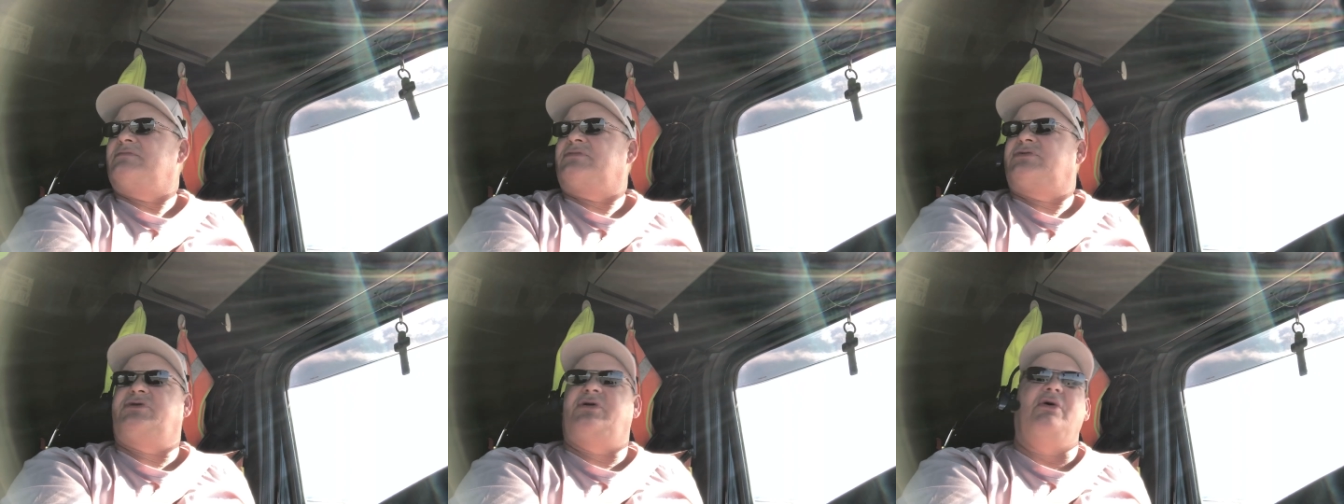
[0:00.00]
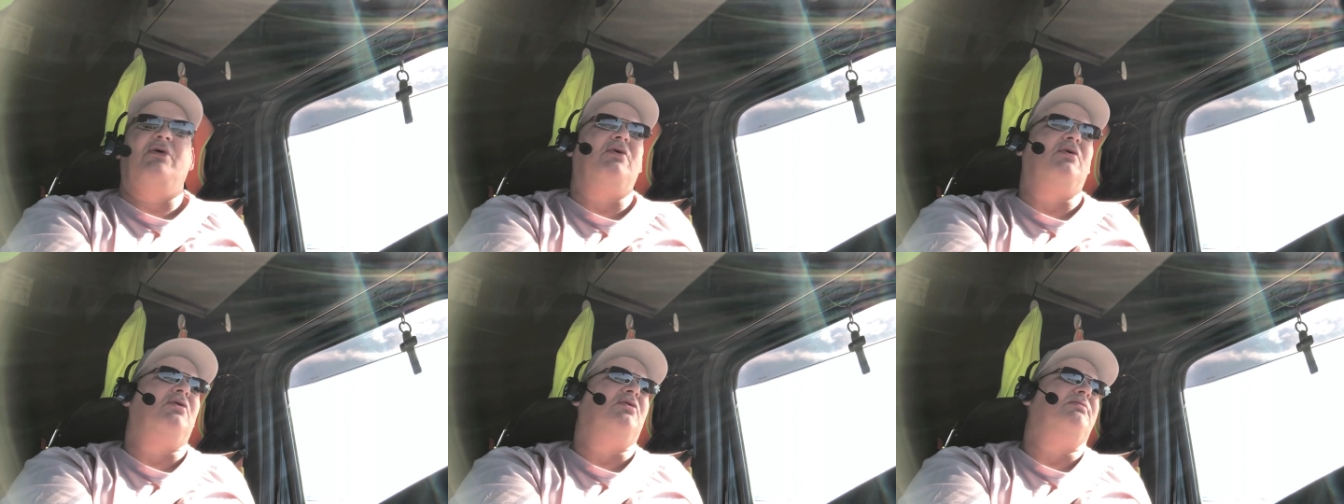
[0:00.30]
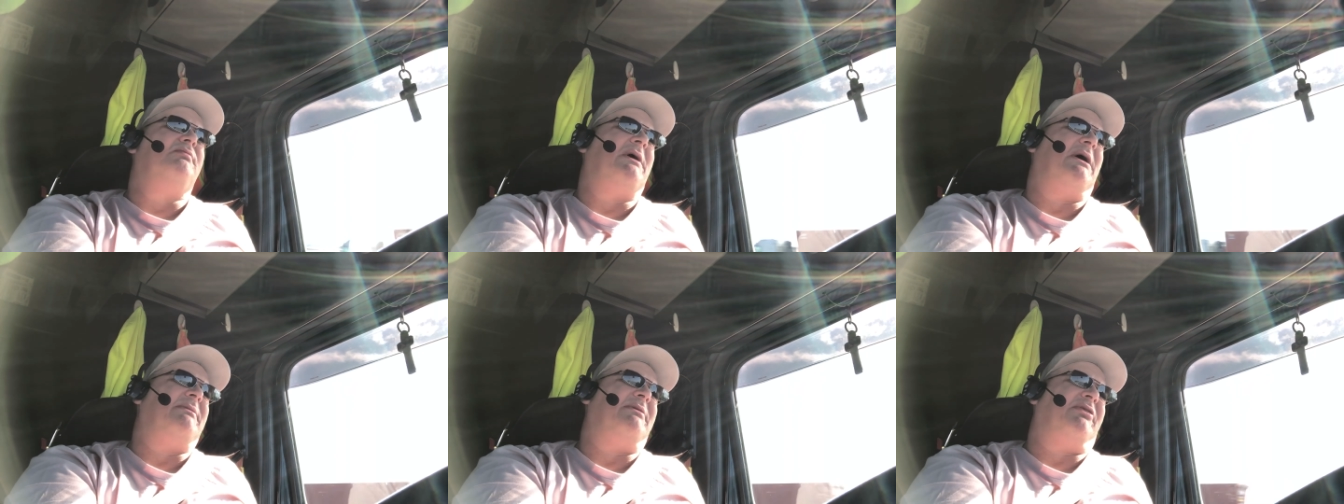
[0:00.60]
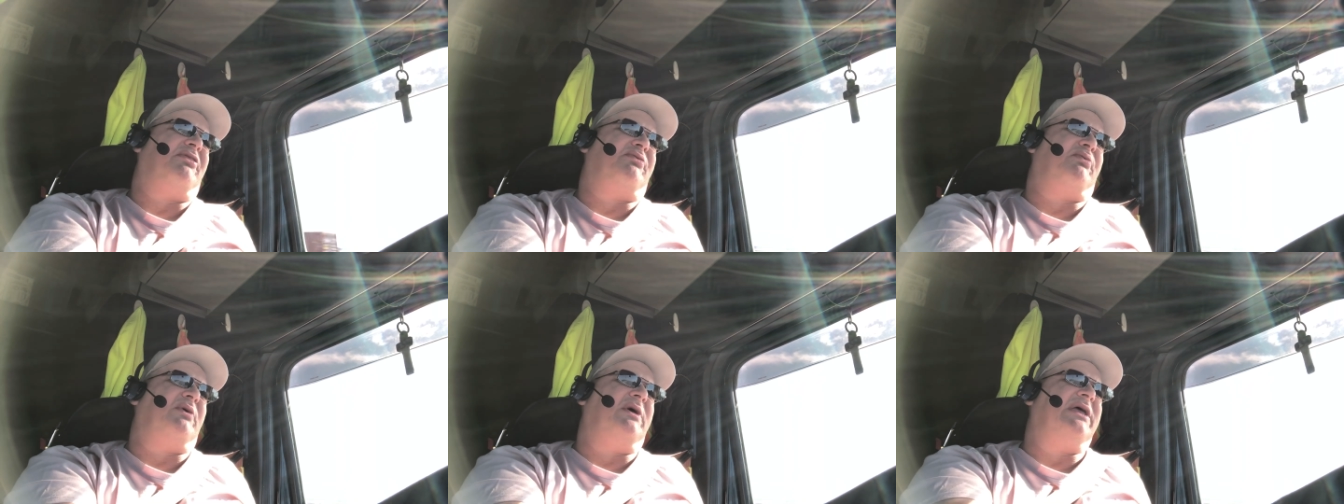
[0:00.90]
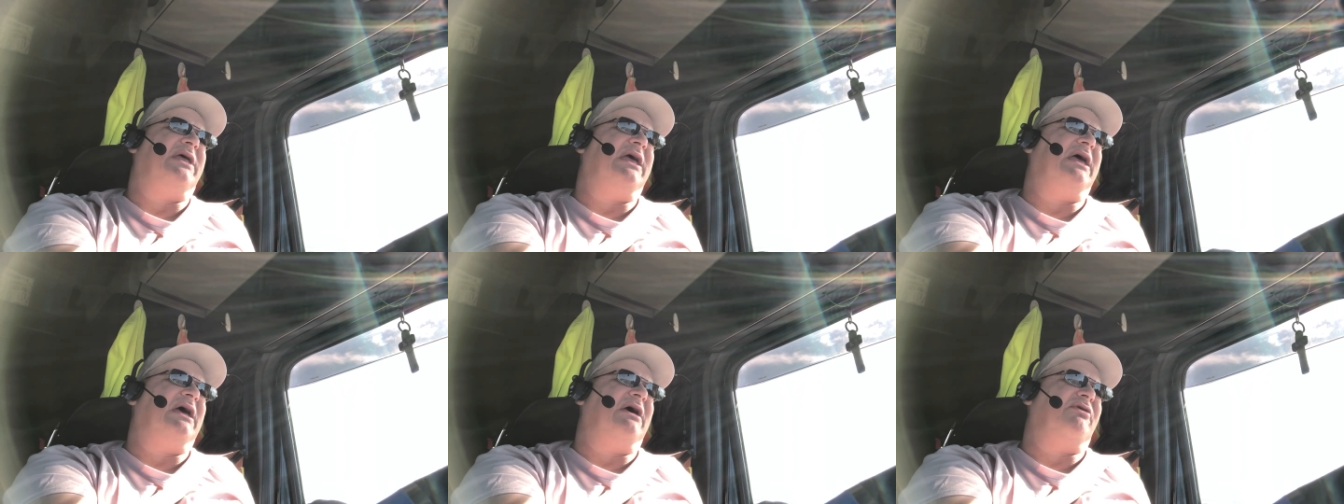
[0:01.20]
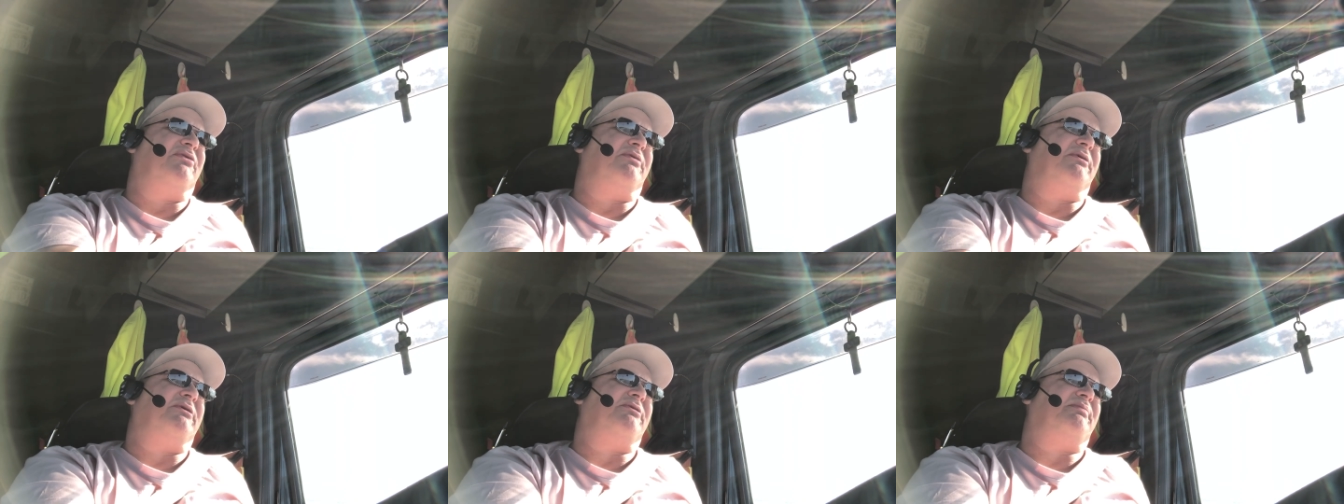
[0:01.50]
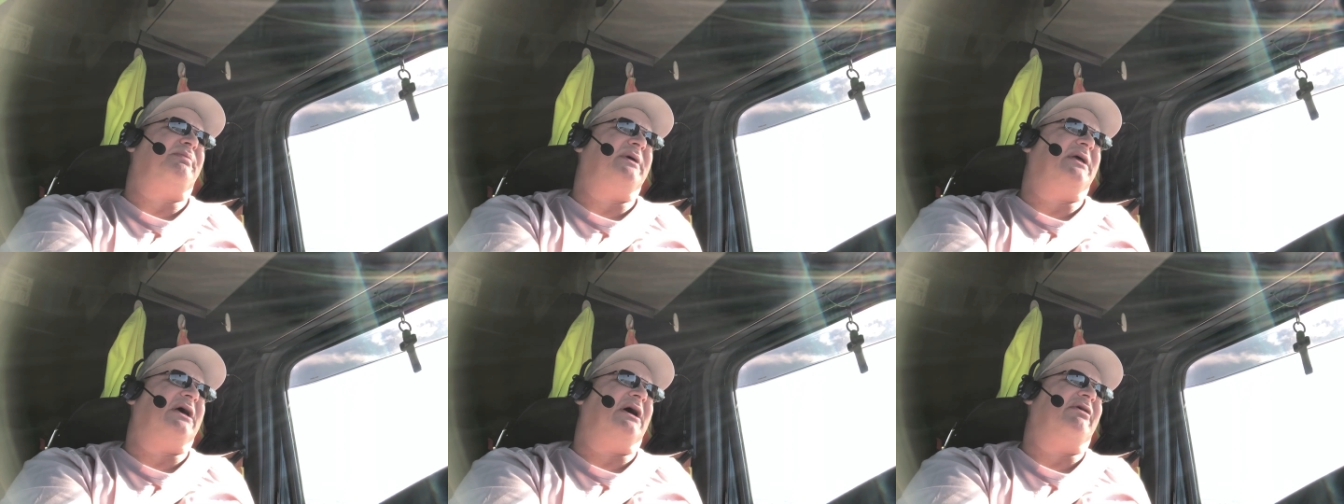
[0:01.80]
two, maybe three years, is
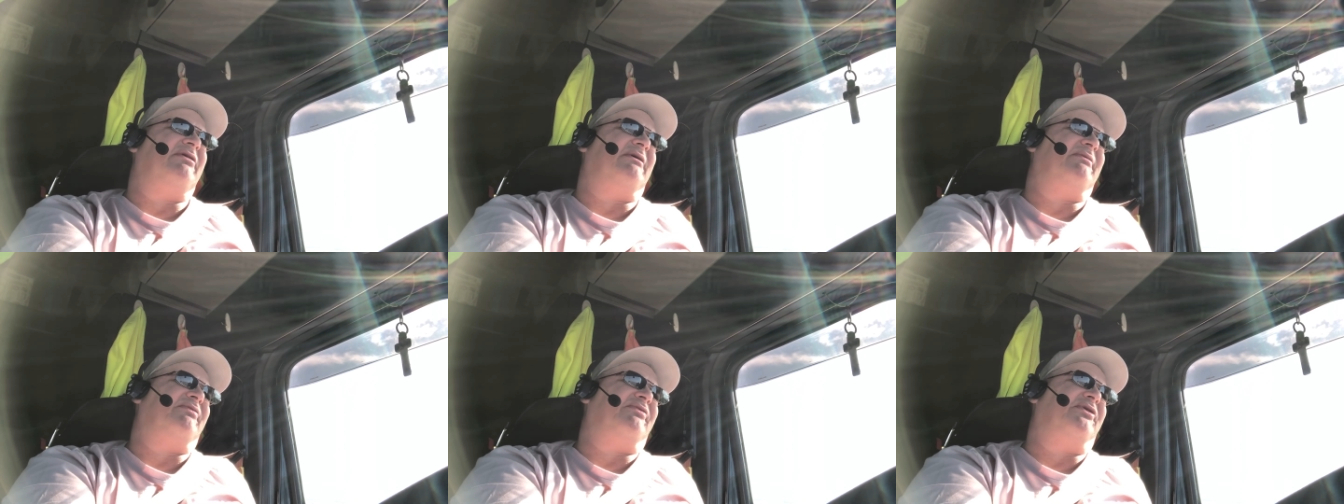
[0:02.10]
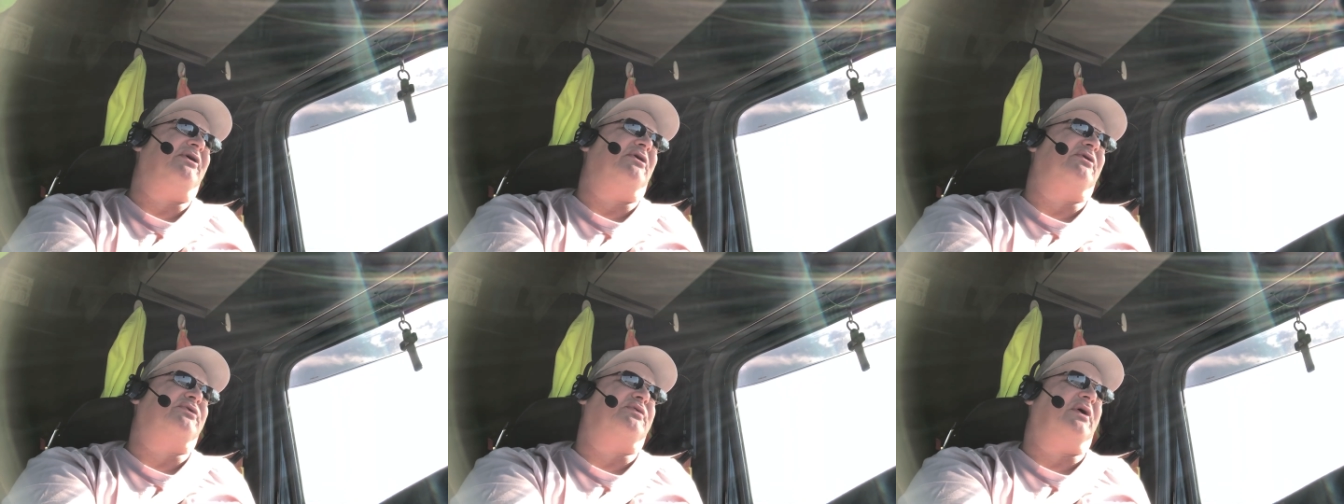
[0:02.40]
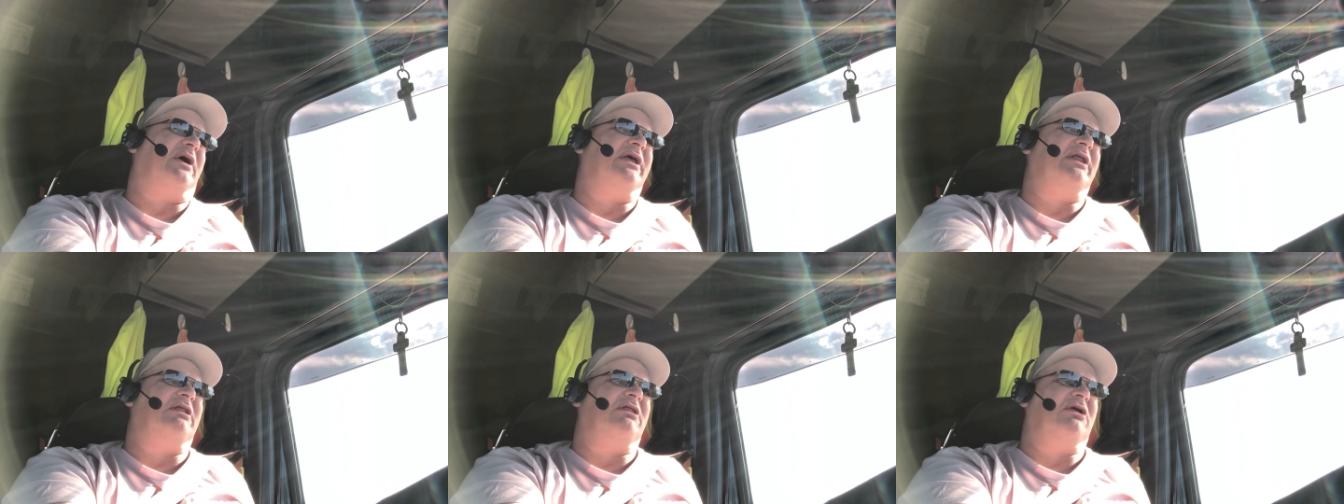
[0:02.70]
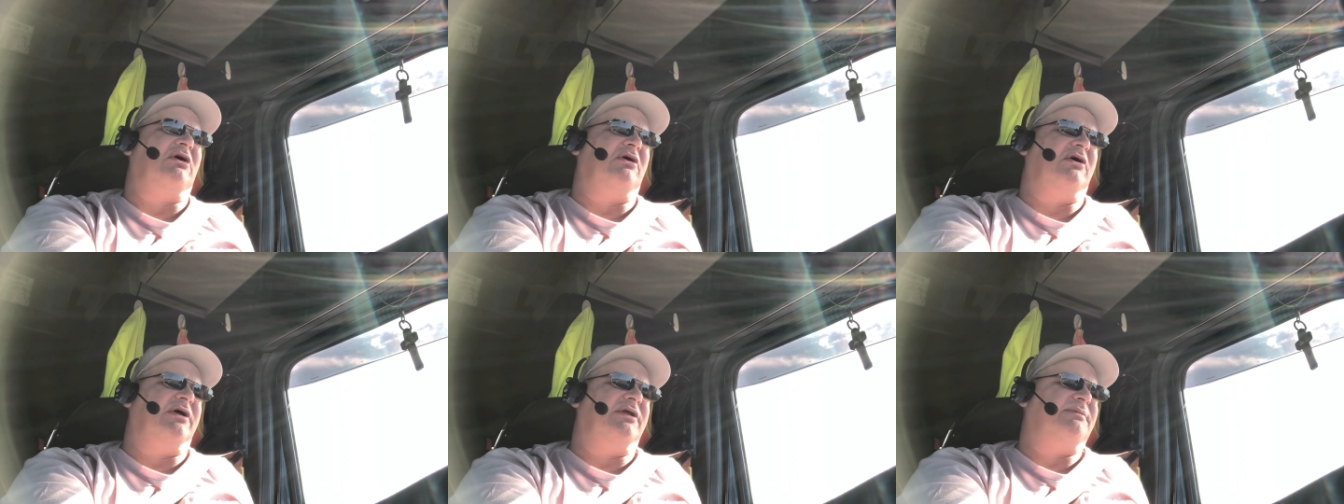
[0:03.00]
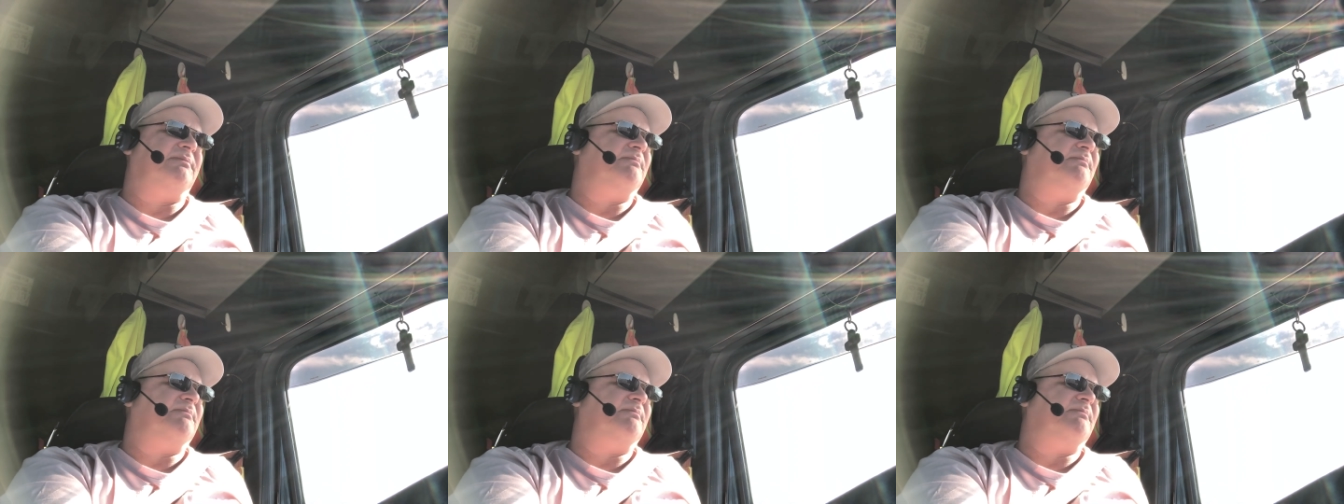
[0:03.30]
because I'm still trying to learn